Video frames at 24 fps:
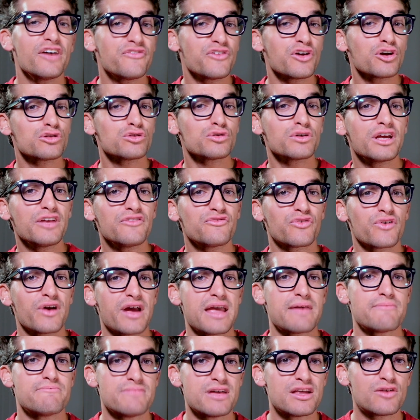if you're looking for
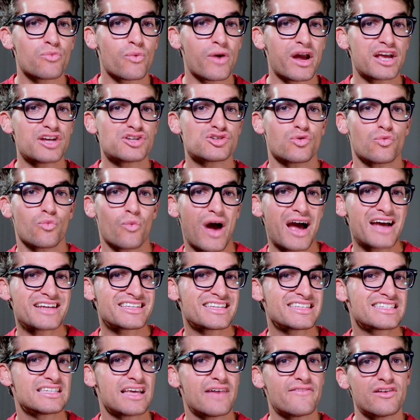a mid-range
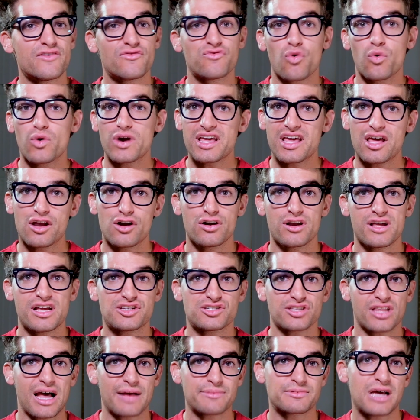Ryzen seven forty-eight hundred
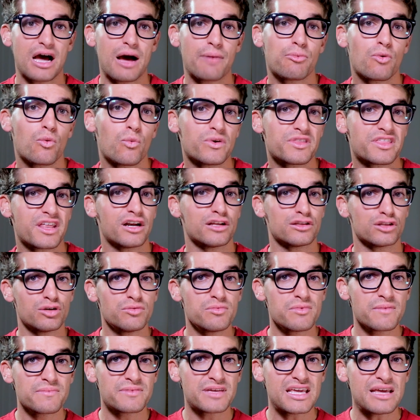H laptop with an
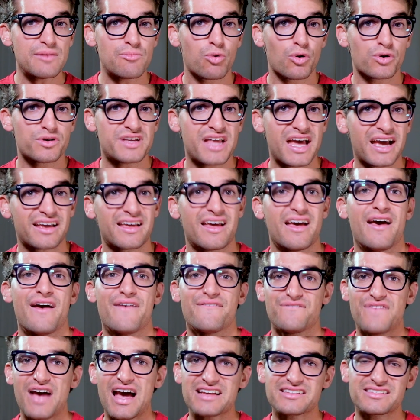aluminum keyboard deck,
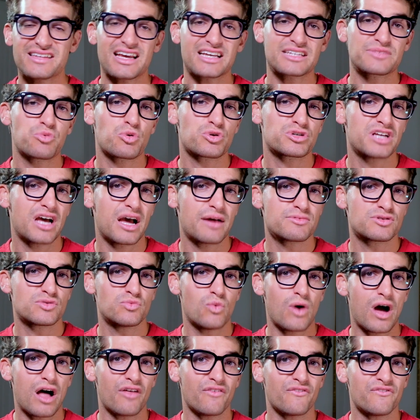fast export times
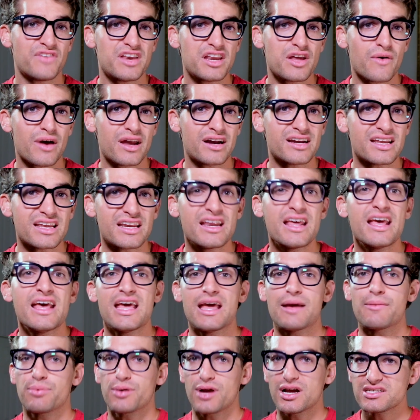while video editing,
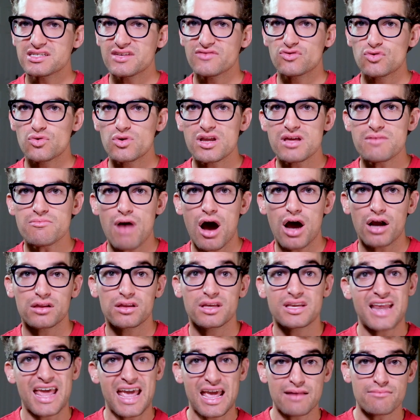impressive three D
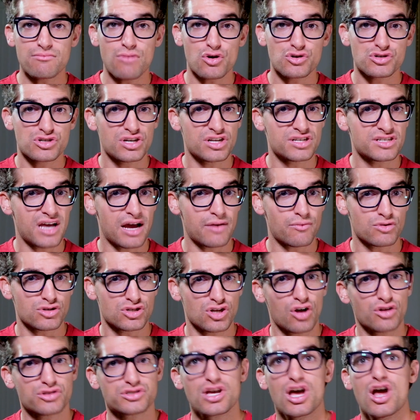modeling and motion design
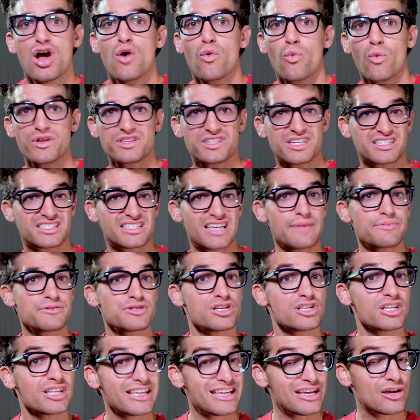results, runs
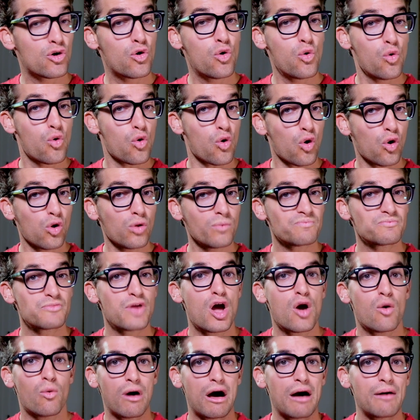exceptionally cool
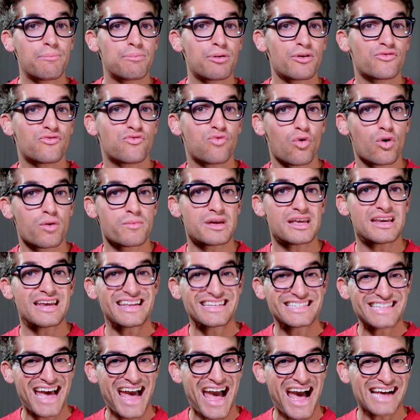while performing
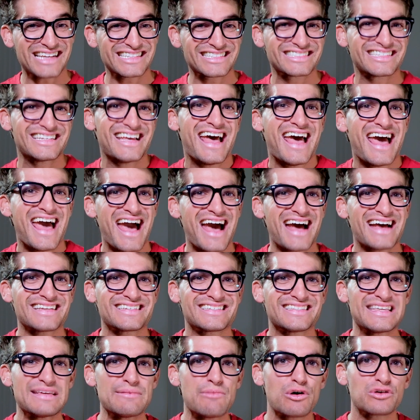tasks,
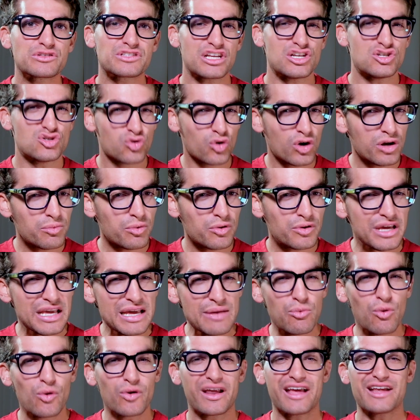has the most enjoyable
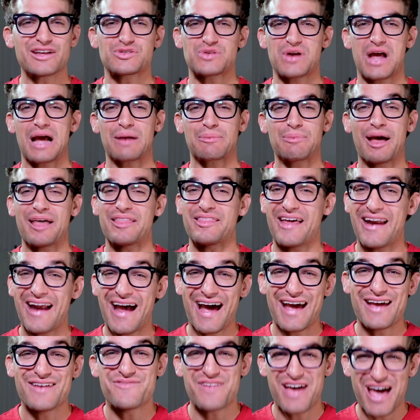keyboard and trackpad that
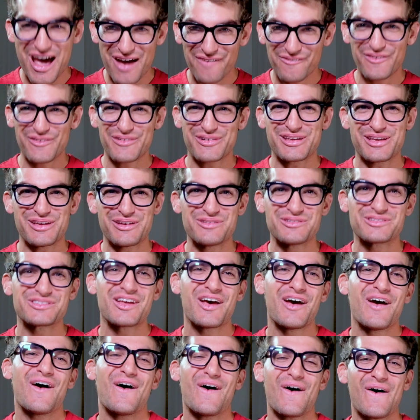I have ever used
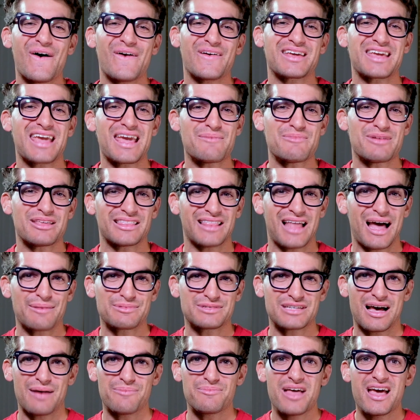on a gaming
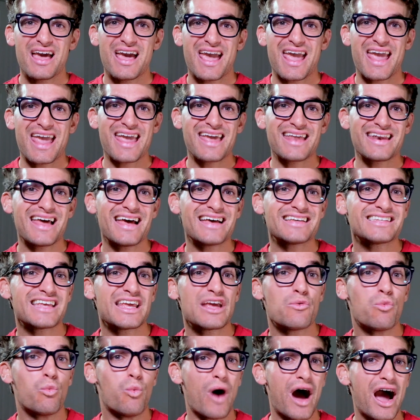laptop, and has
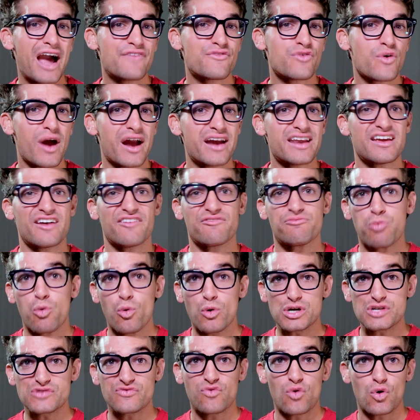a wide variety of
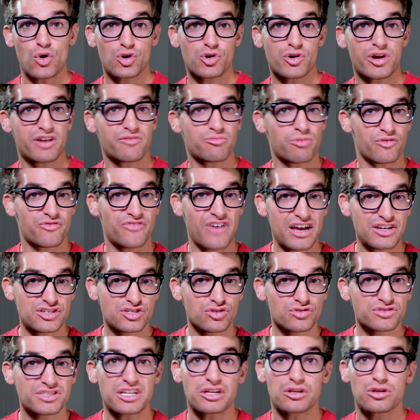ports for creative
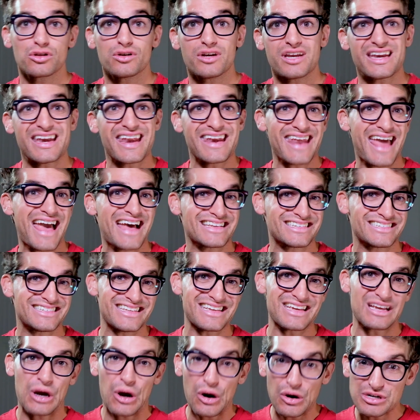professionals, including an S D
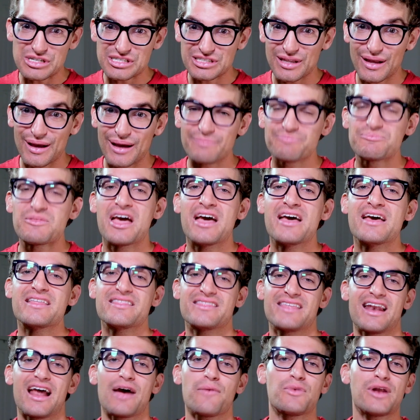card slot,
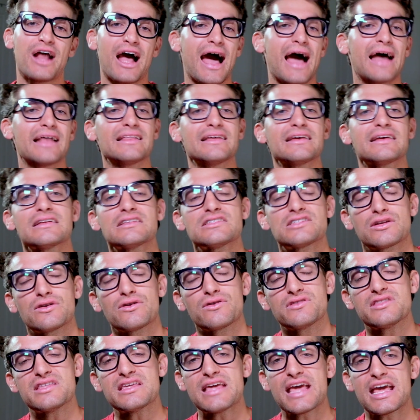then I would highly
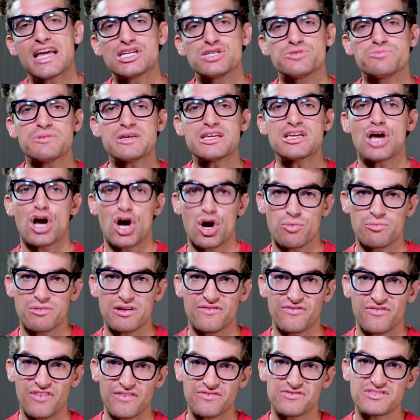consider the H P
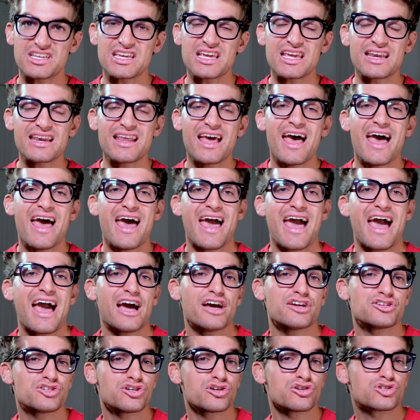Omen fifteen
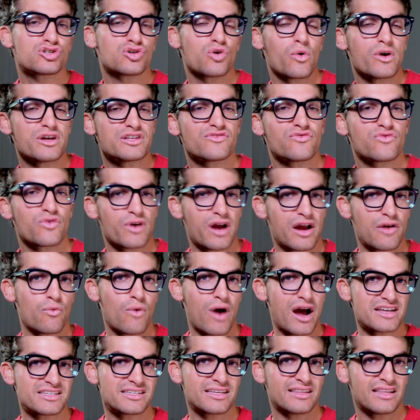as your choice for a
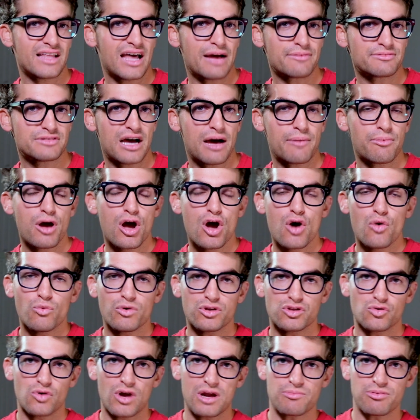Ryzen laptop
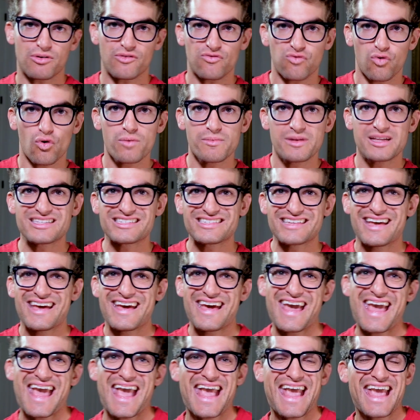with great performance
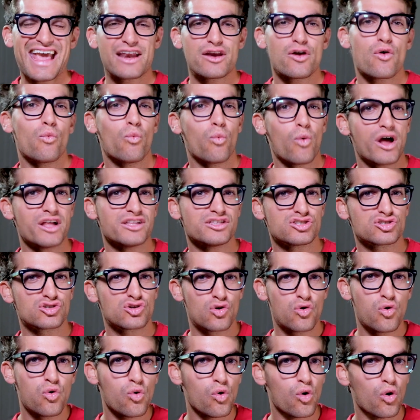and runs
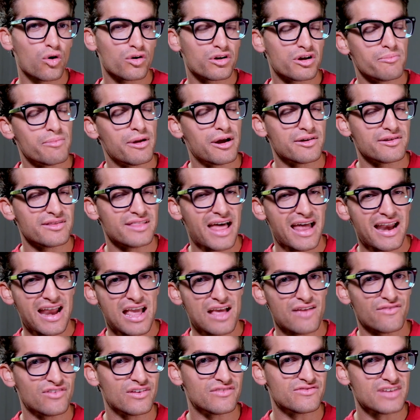cool compared to that
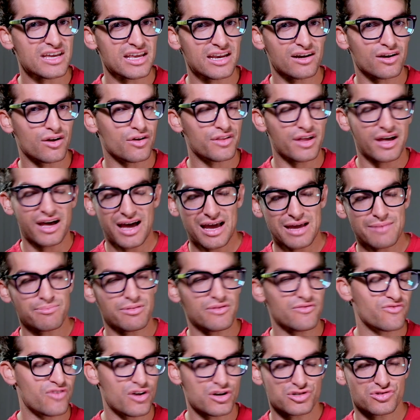A fifteen and all the hype
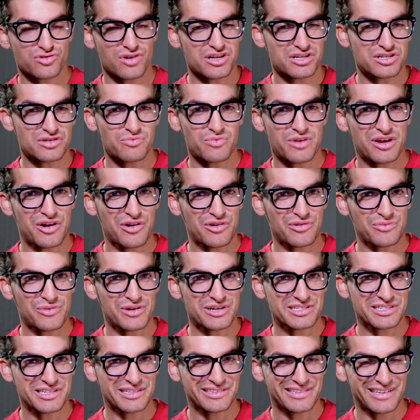and frustration we heard
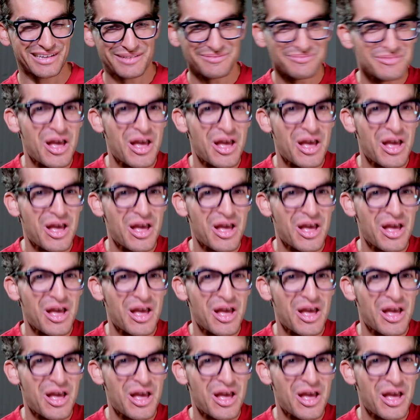recently.